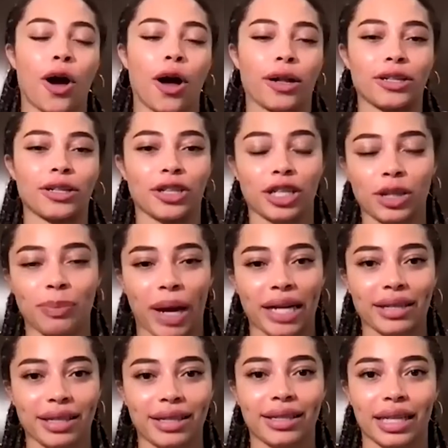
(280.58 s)
College expect
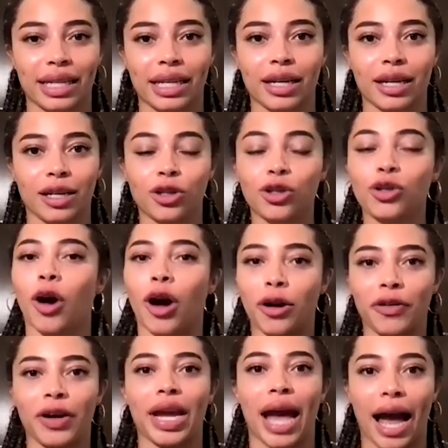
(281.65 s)
to see a strong
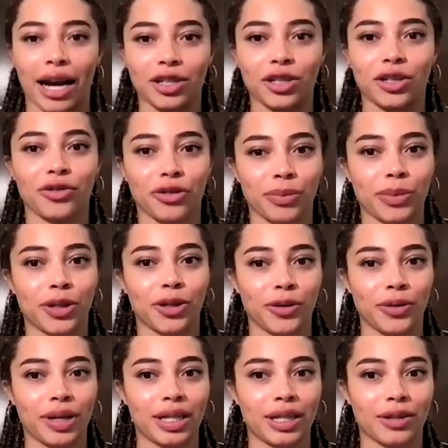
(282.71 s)
reaction from
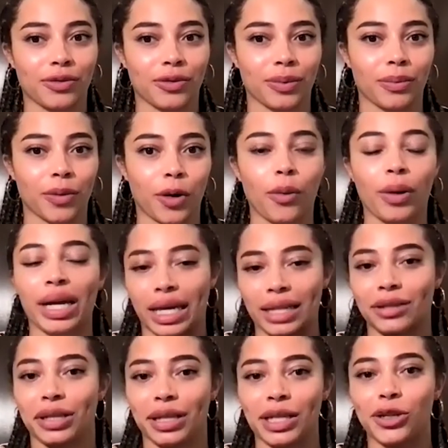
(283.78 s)
students from going
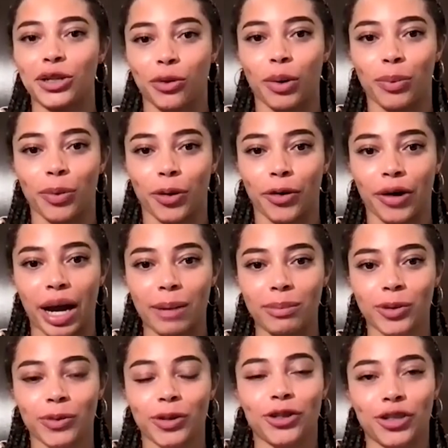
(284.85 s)
into these short
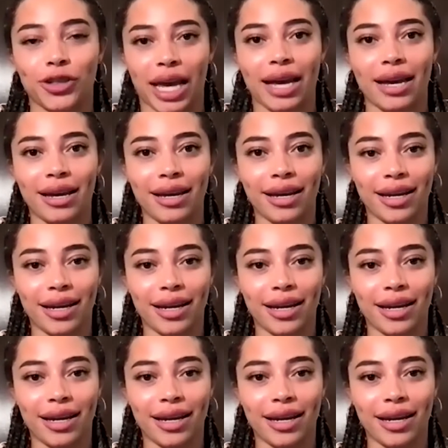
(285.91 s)
programs, would you say?